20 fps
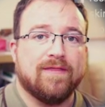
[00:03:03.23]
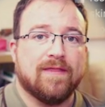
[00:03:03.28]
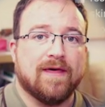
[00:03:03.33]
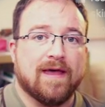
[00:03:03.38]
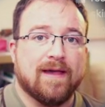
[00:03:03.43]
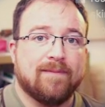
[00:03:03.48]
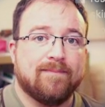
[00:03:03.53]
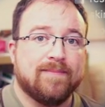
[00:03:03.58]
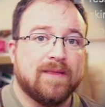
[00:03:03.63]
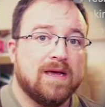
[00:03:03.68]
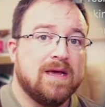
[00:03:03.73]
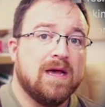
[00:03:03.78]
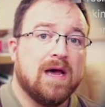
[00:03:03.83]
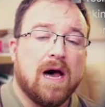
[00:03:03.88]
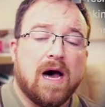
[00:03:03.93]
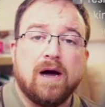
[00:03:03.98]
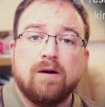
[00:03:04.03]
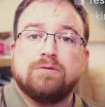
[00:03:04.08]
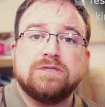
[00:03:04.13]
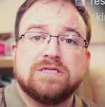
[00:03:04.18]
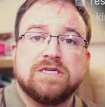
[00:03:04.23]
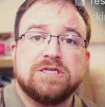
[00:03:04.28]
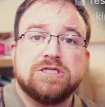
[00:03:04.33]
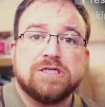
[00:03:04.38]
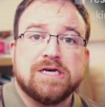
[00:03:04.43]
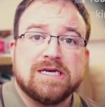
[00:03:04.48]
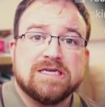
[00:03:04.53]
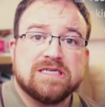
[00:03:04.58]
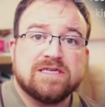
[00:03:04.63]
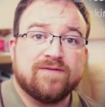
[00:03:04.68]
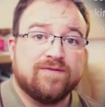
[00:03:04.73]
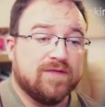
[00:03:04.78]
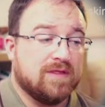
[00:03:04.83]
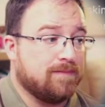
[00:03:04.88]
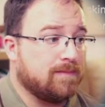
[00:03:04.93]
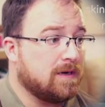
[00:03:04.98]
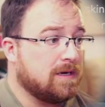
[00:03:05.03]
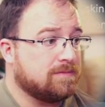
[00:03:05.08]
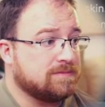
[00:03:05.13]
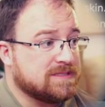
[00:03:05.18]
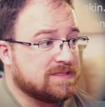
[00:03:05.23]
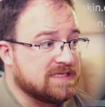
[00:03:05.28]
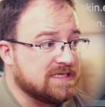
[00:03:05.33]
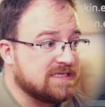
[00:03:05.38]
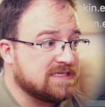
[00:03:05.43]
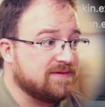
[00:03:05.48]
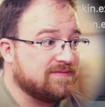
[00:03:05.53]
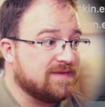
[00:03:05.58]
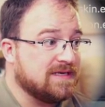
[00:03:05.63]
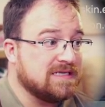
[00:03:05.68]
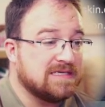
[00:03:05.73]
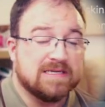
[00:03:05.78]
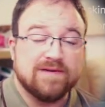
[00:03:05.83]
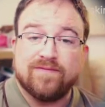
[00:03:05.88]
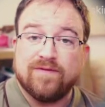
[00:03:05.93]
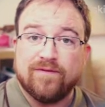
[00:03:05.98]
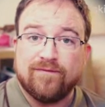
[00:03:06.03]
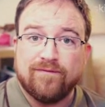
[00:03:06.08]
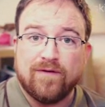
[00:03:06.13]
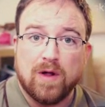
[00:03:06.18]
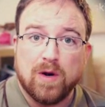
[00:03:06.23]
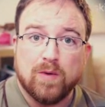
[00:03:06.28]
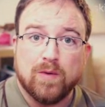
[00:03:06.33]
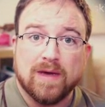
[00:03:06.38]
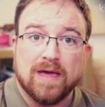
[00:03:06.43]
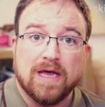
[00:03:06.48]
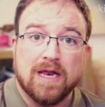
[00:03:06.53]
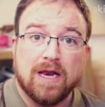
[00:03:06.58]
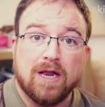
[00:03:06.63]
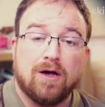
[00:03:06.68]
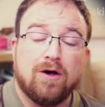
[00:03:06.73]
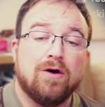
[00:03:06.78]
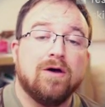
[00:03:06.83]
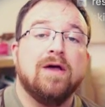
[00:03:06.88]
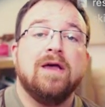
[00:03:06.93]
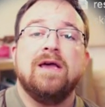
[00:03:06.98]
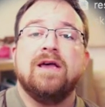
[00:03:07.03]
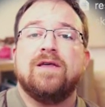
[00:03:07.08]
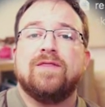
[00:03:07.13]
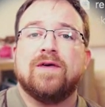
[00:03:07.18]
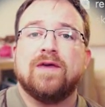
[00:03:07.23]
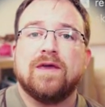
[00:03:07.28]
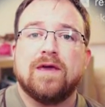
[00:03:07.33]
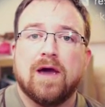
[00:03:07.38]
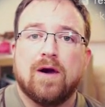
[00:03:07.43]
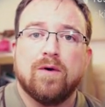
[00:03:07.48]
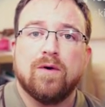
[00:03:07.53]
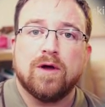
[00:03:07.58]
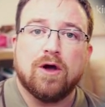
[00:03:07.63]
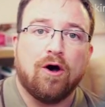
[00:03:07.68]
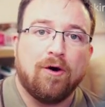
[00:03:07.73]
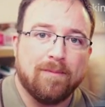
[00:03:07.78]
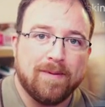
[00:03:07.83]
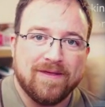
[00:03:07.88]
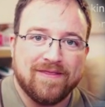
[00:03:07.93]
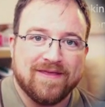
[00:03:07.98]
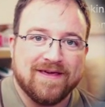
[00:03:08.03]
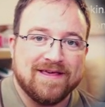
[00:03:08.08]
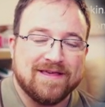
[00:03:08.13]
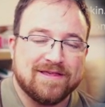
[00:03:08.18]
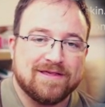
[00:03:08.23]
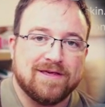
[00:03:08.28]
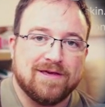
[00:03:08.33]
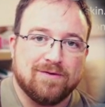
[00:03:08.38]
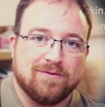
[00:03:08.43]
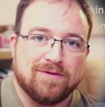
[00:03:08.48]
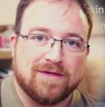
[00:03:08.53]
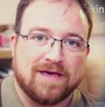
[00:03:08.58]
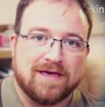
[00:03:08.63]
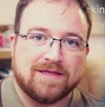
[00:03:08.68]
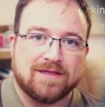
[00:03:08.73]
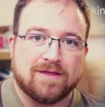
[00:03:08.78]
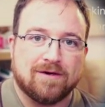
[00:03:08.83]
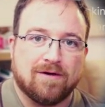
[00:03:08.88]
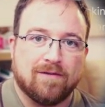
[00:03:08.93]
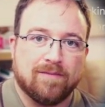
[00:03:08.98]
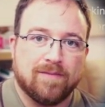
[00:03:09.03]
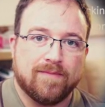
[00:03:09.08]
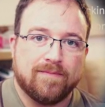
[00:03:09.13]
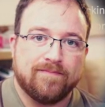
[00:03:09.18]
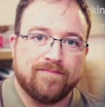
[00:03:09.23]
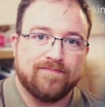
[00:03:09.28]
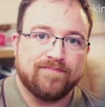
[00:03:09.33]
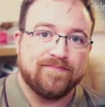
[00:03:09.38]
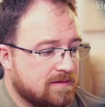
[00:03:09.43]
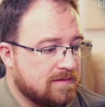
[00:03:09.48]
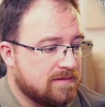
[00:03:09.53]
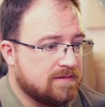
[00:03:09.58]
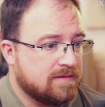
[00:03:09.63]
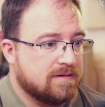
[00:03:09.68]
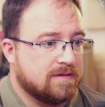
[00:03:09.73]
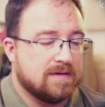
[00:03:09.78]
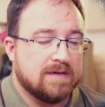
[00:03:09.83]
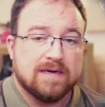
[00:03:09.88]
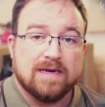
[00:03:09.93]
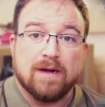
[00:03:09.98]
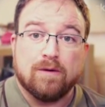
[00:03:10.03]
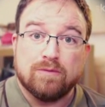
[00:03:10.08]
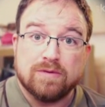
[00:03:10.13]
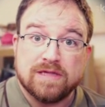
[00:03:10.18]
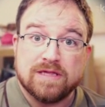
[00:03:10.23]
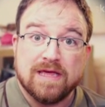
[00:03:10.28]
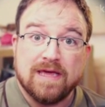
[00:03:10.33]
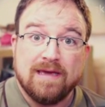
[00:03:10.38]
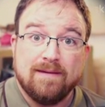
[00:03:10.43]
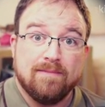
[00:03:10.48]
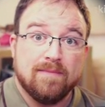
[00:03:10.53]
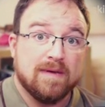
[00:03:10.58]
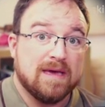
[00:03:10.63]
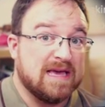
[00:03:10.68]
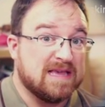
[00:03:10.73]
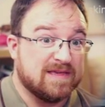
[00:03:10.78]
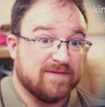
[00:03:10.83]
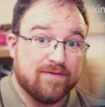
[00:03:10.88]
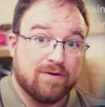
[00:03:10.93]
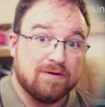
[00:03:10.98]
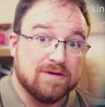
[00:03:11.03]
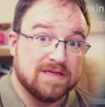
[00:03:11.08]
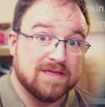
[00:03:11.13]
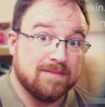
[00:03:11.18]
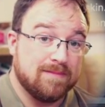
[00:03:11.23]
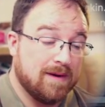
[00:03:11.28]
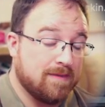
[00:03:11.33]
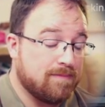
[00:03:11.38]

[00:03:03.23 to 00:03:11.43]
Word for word: there. I would suggest for the purposes of this, if you're following along, then go and copy these to your desktop. Now with Steam, it's a very similar